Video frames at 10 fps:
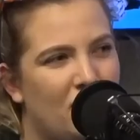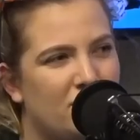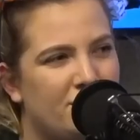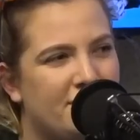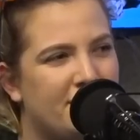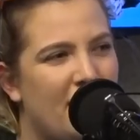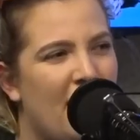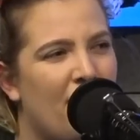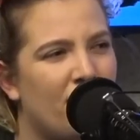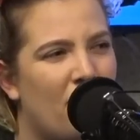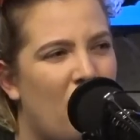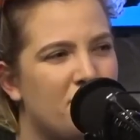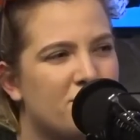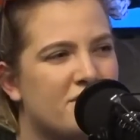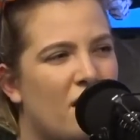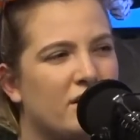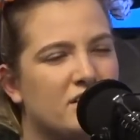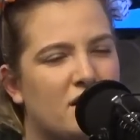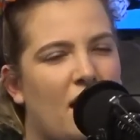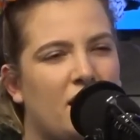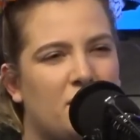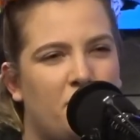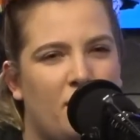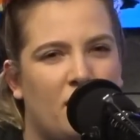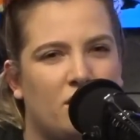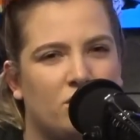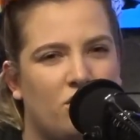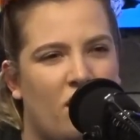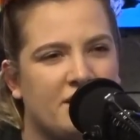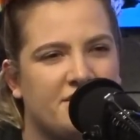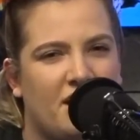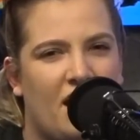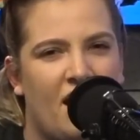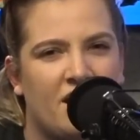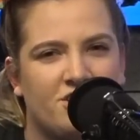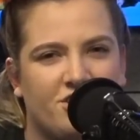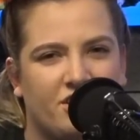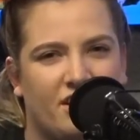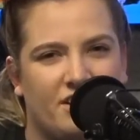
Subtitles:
Sarah. I'm so excited to be in Los Angeles.